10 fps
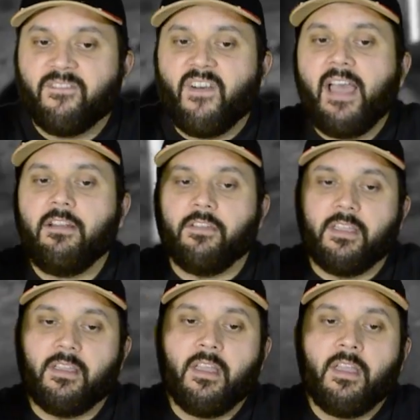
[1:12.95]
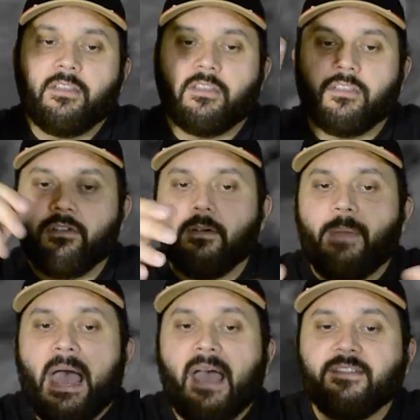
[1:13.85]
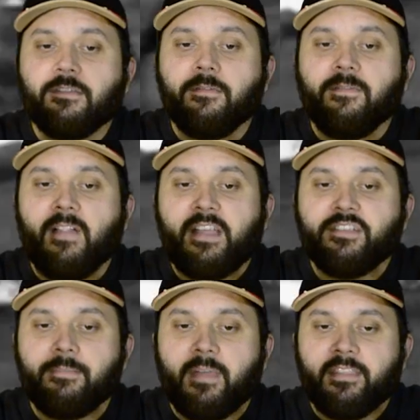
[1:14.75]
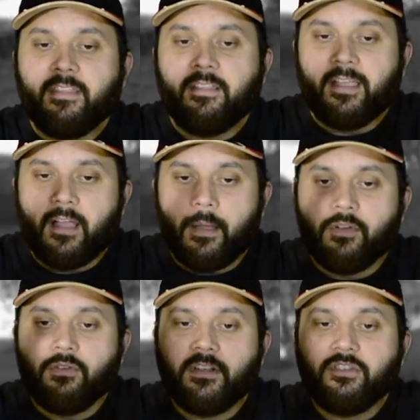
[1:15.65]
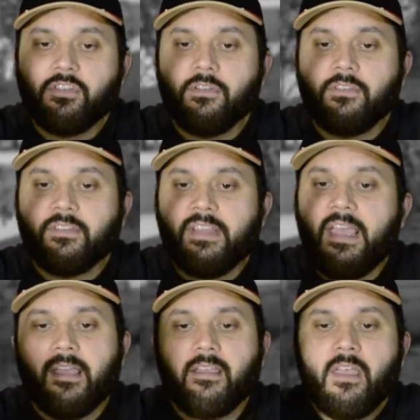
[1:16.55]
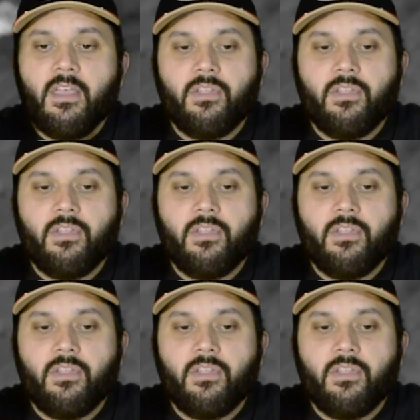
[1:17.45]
Finally, to do a pass-through flashing method like I'm going to show you today,